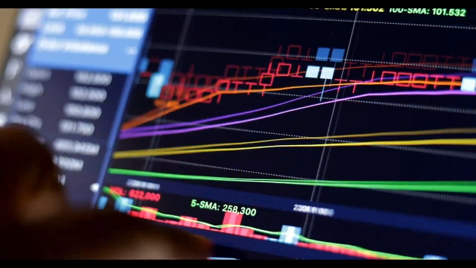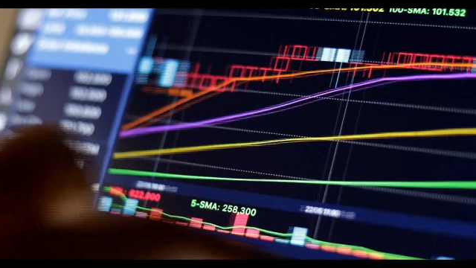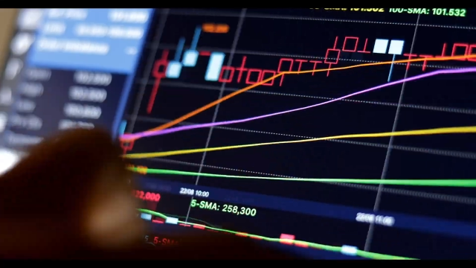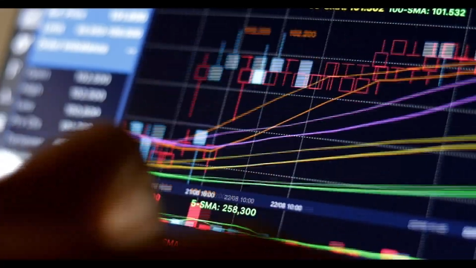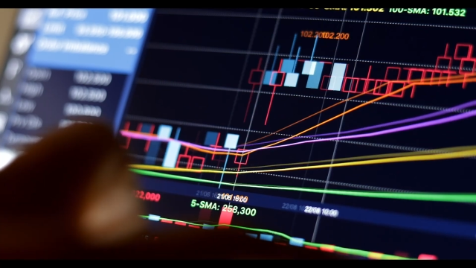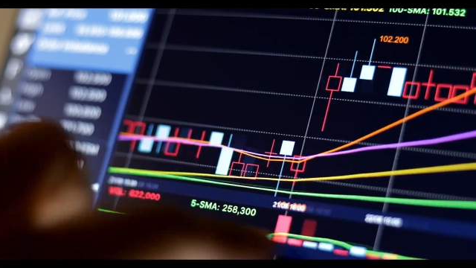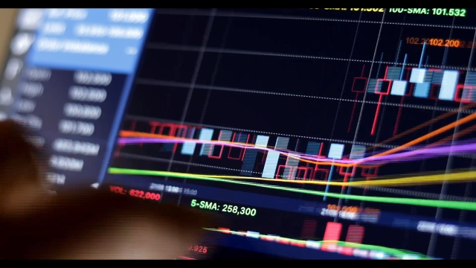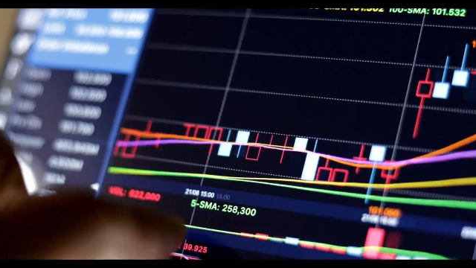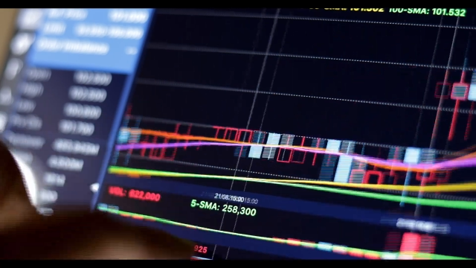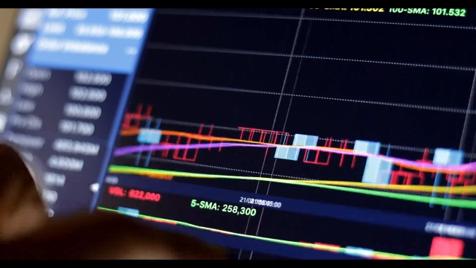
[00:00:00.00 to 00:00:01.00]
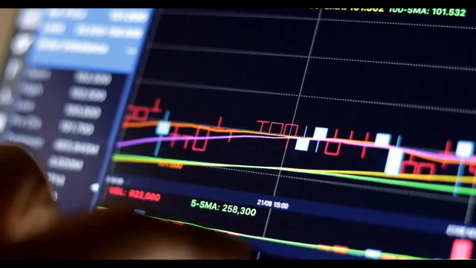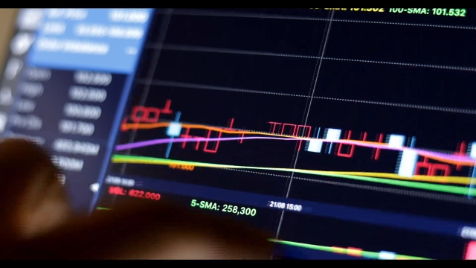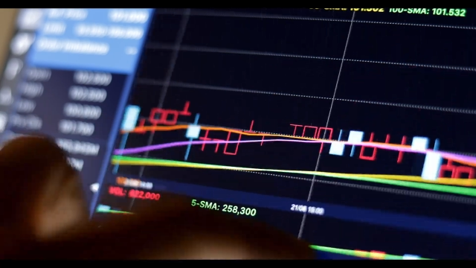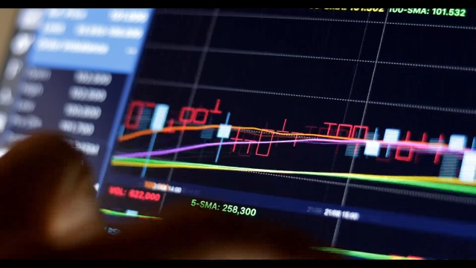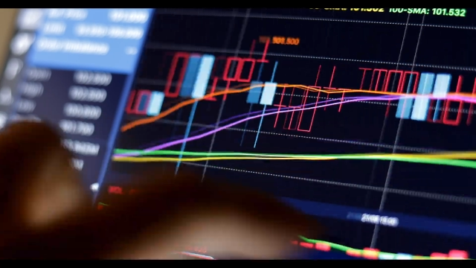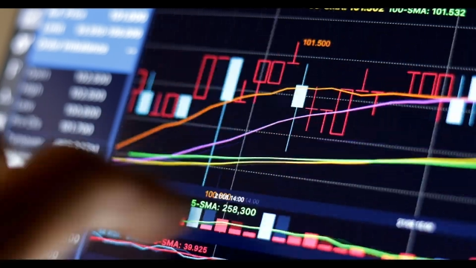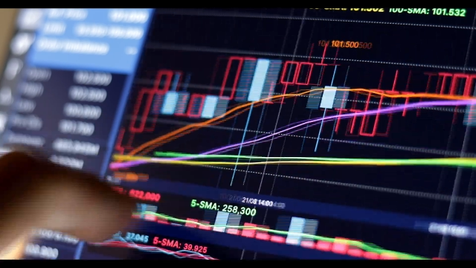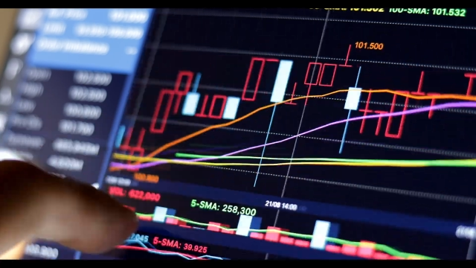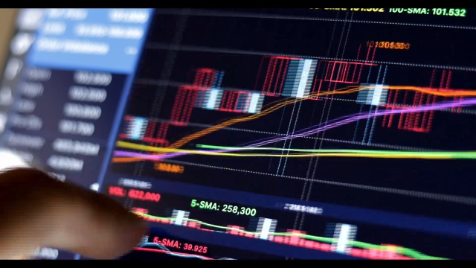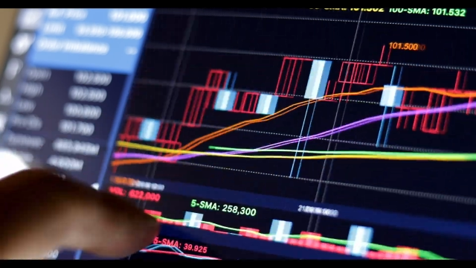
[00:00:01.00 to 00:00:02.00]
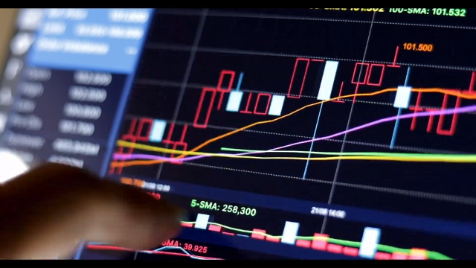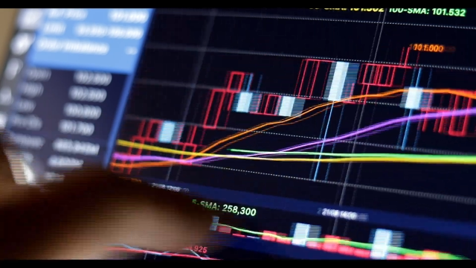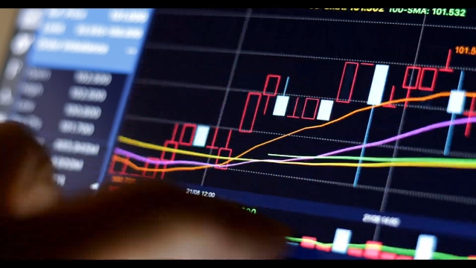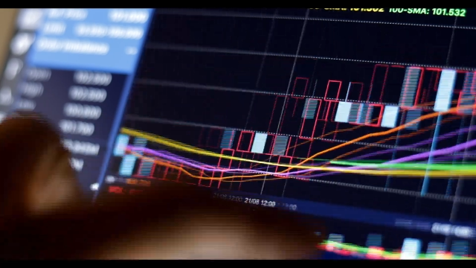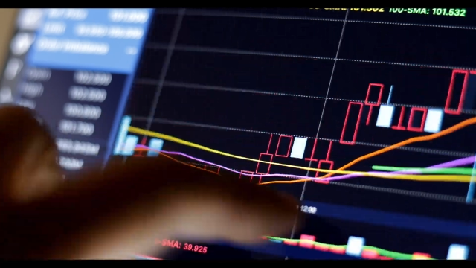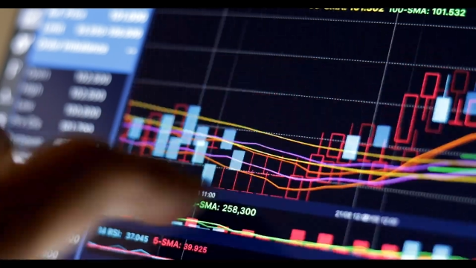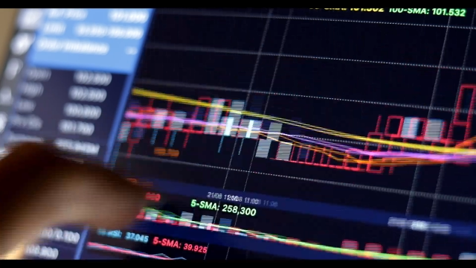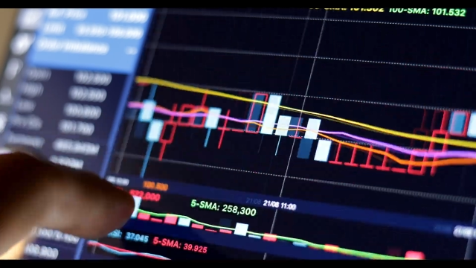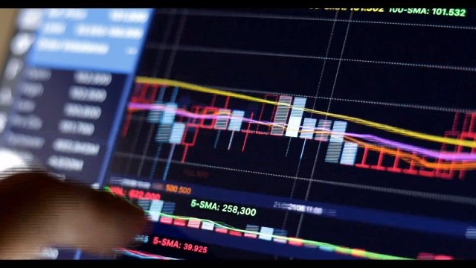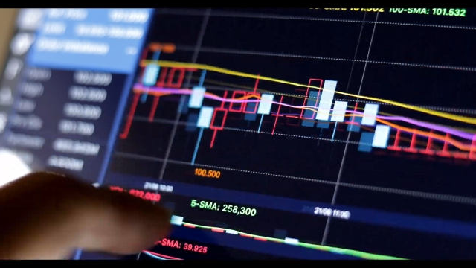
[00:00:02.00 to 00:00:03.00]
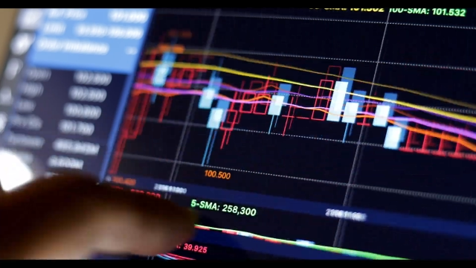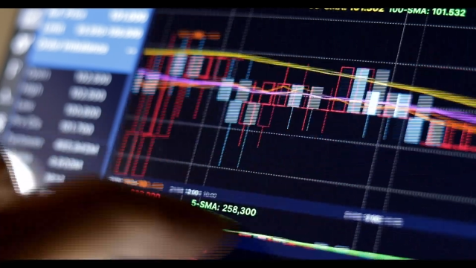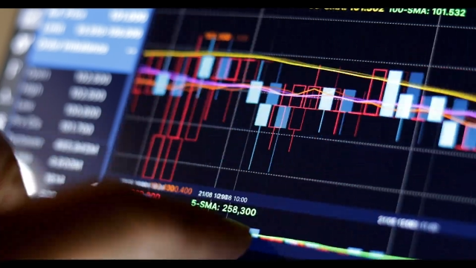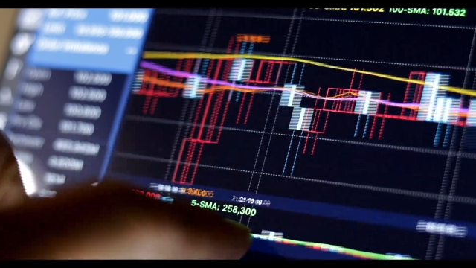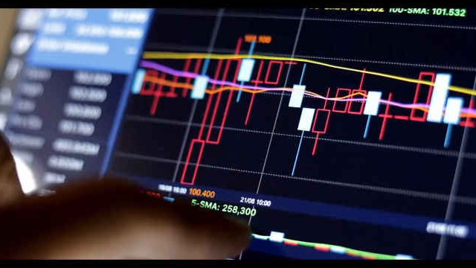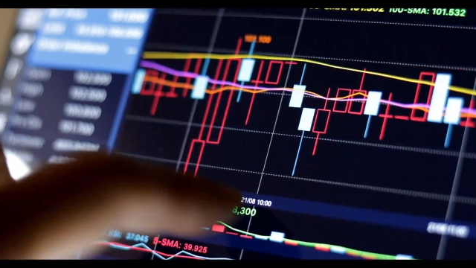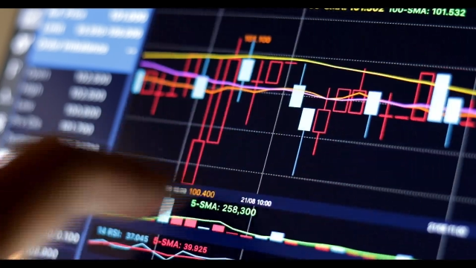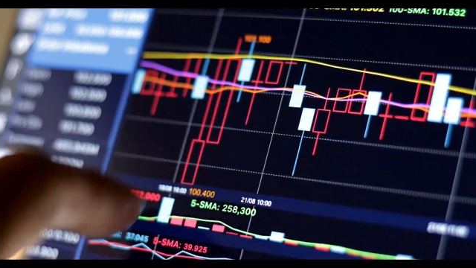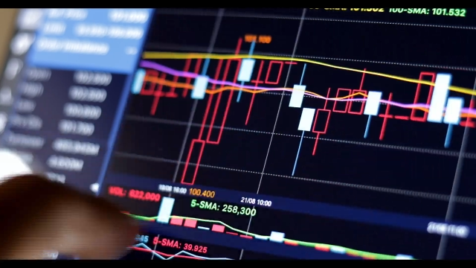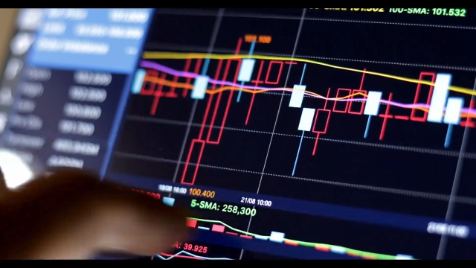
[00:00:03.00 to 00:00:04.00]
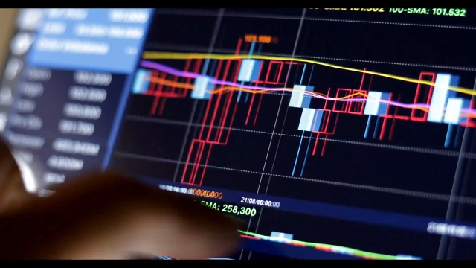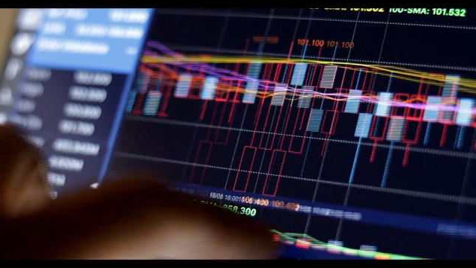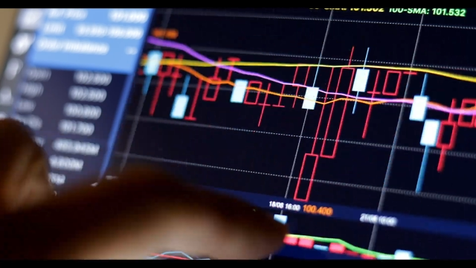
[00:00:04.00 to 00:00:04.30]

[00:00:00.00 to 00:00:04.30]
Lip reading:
Nobody's mouth can be seen.